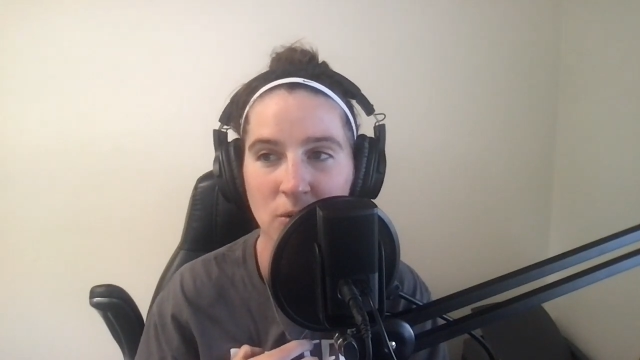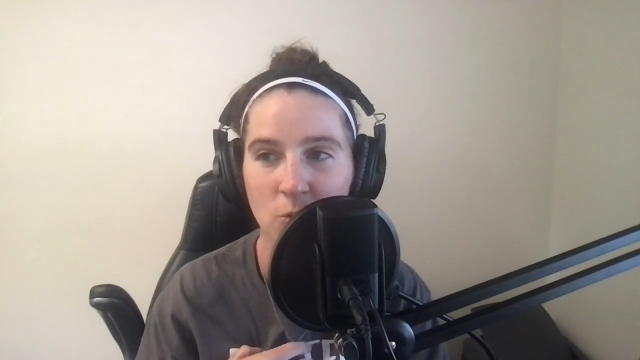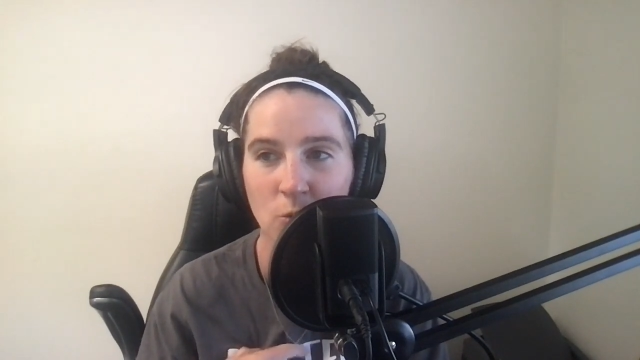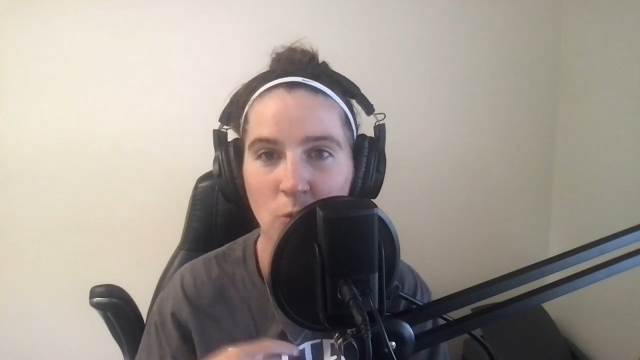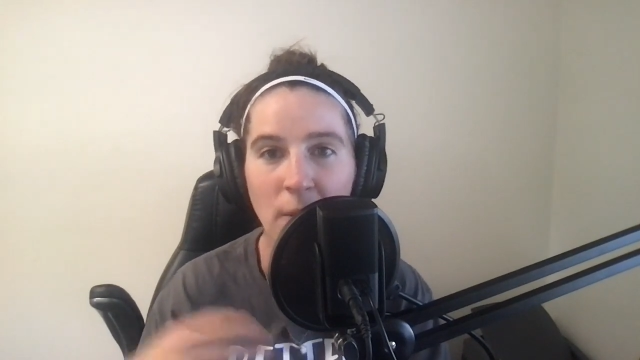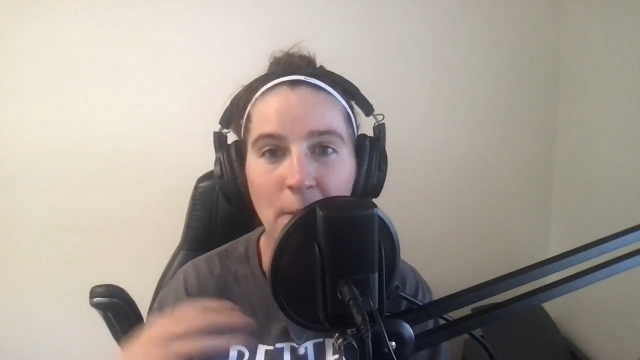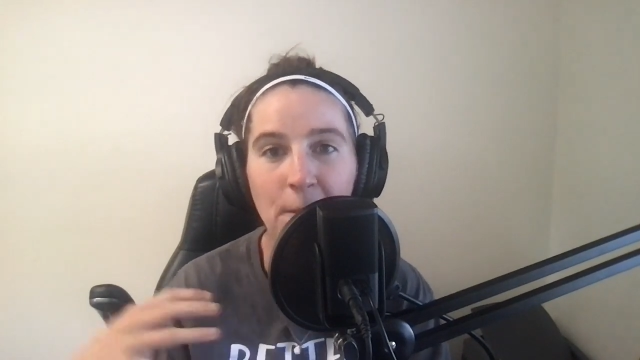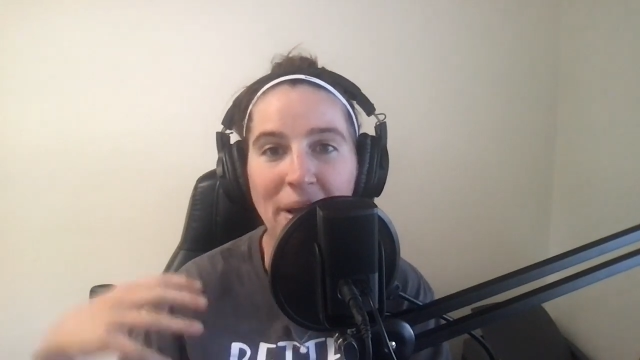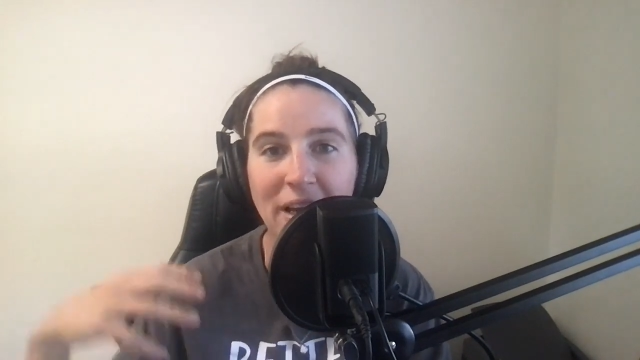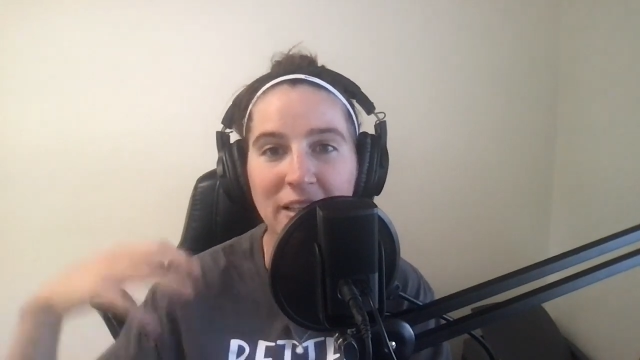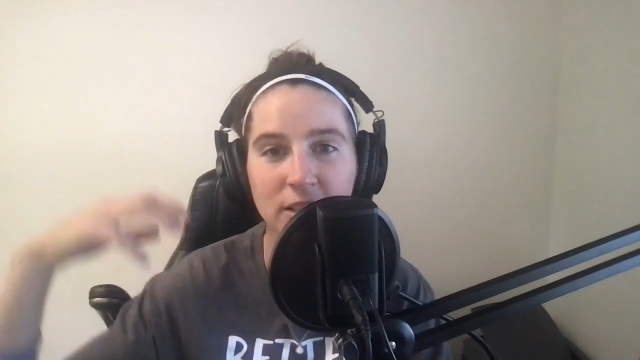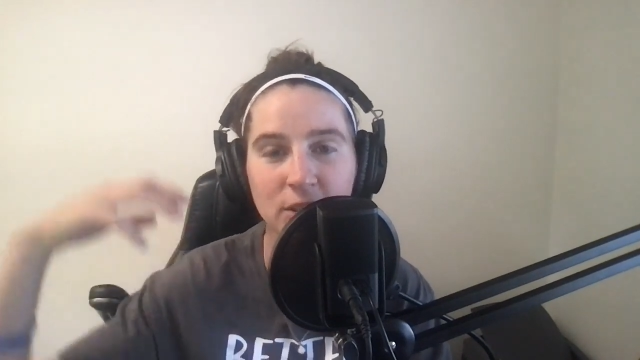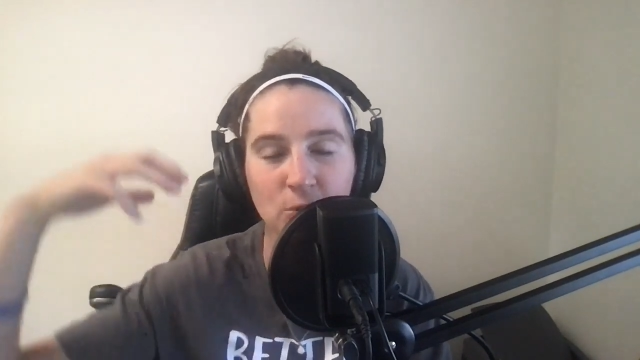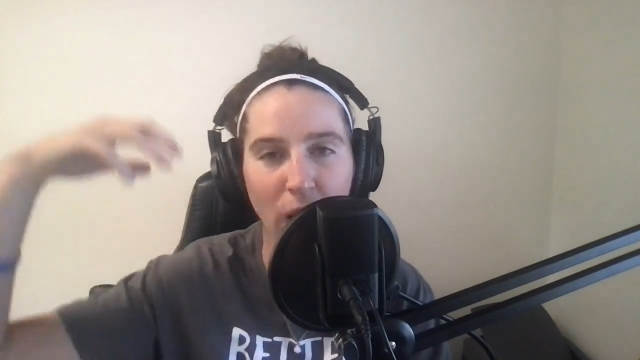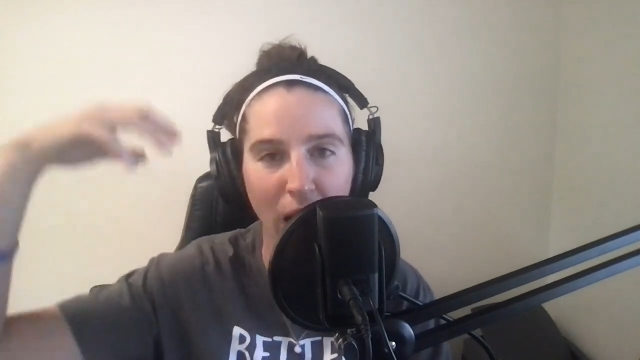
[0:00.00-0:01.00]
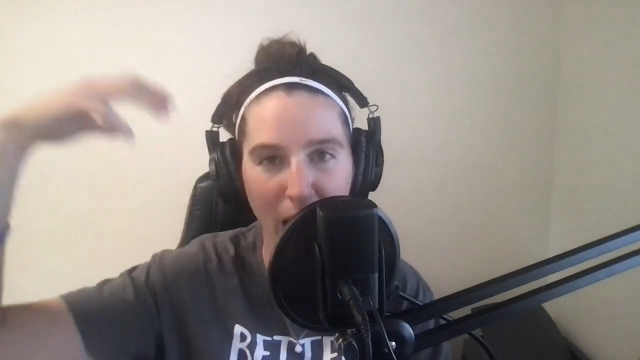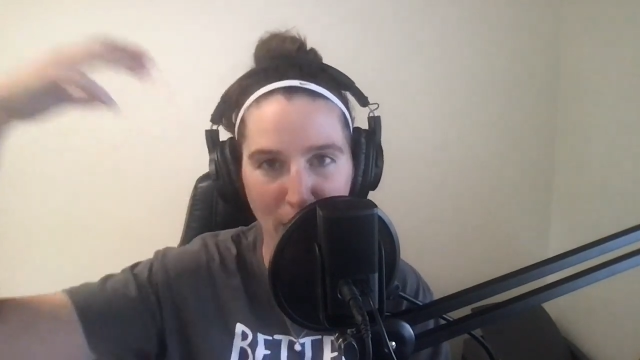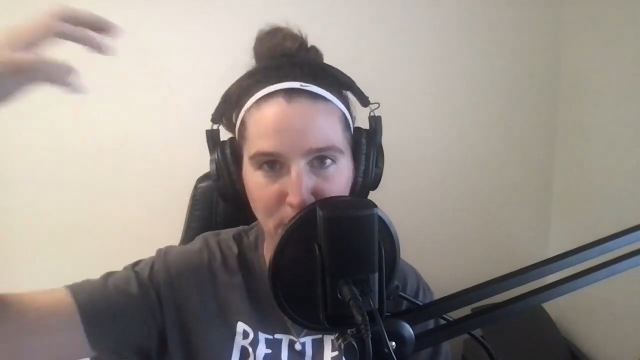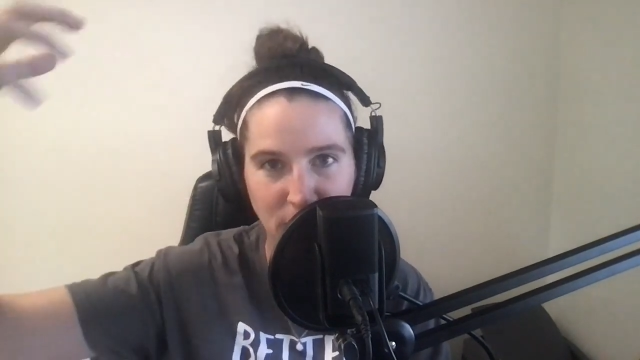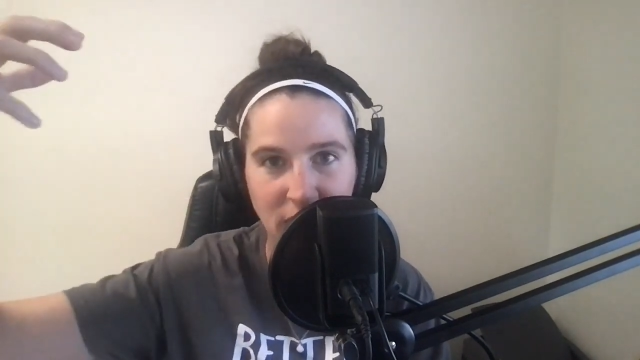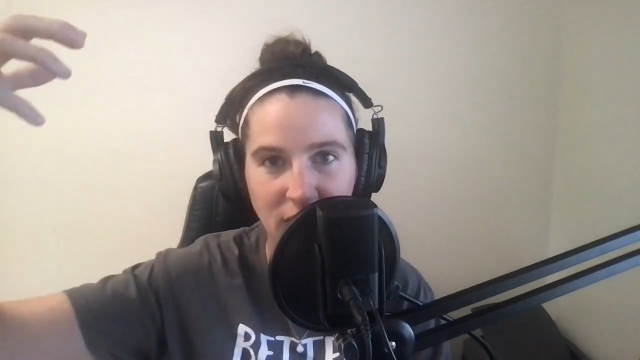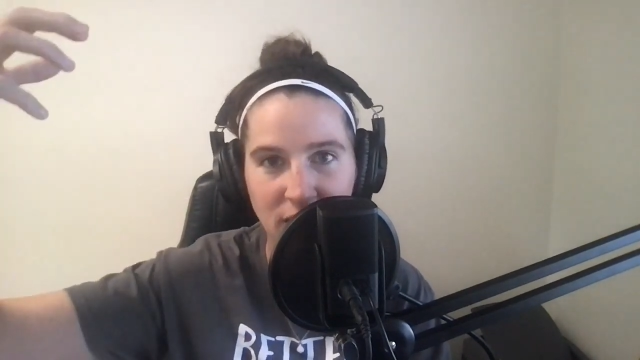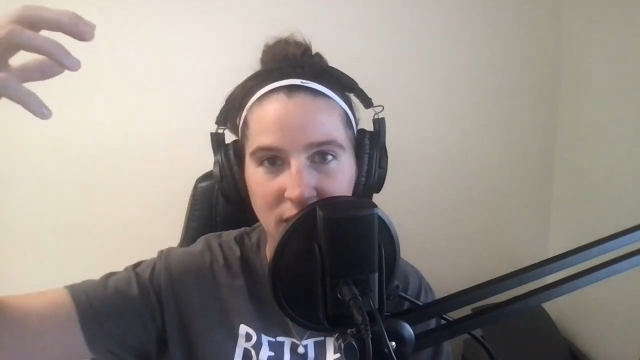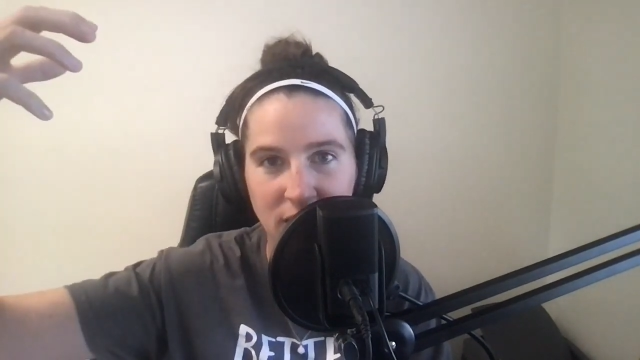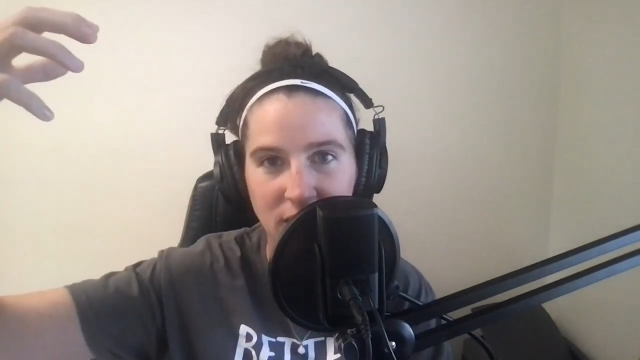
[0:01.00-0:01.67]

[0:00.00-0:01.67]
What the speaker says: what makes you happy